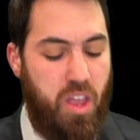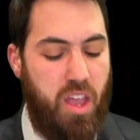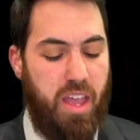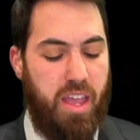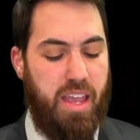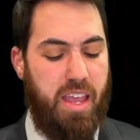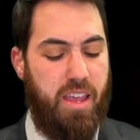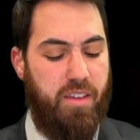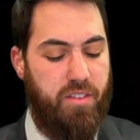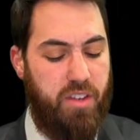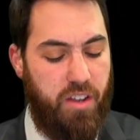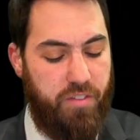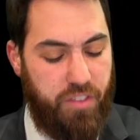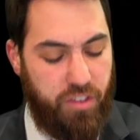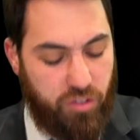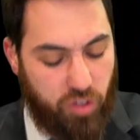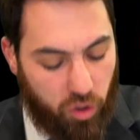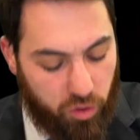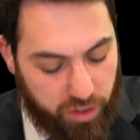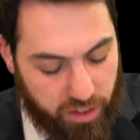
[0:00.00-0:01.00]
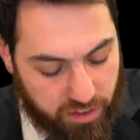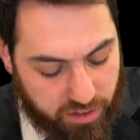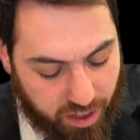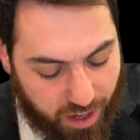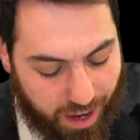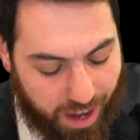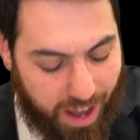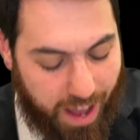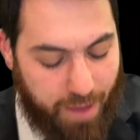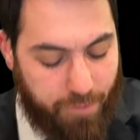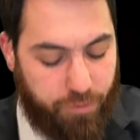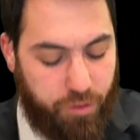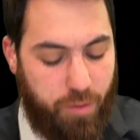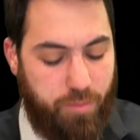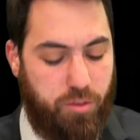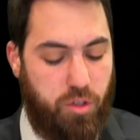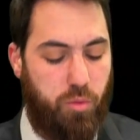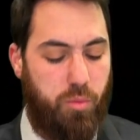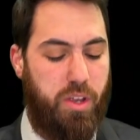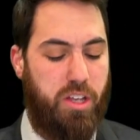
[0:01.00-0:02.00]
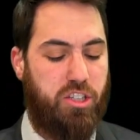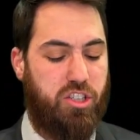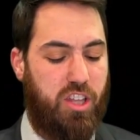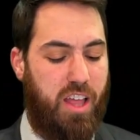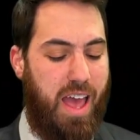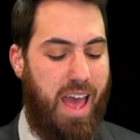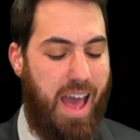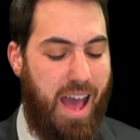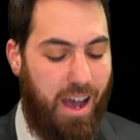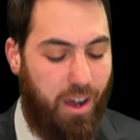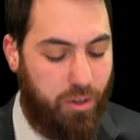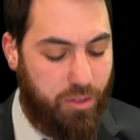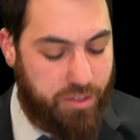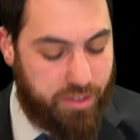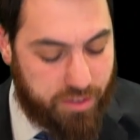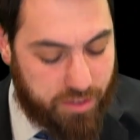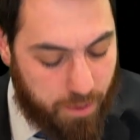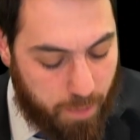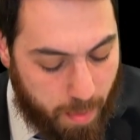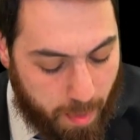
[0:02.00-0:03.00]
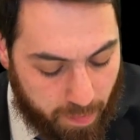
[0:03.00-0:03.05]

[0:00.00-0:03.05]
even if there's only time for him to reach the house